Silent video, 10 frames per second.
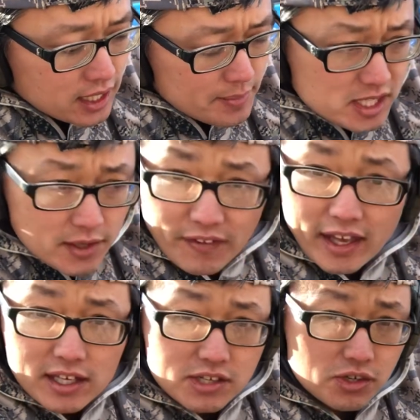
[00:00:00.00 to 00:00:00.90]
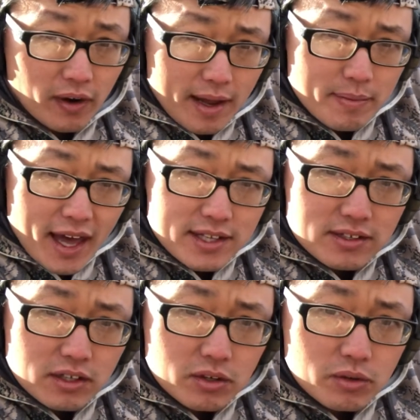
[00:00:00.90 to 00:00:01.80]
Let me see if I can describe that
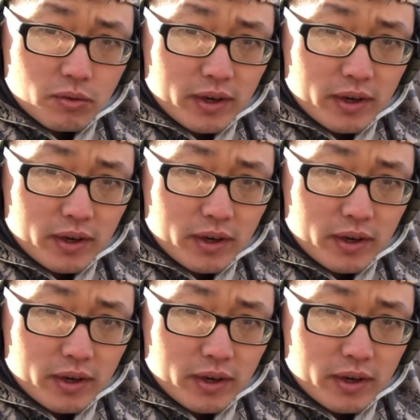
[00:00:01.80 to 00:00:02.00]
to you,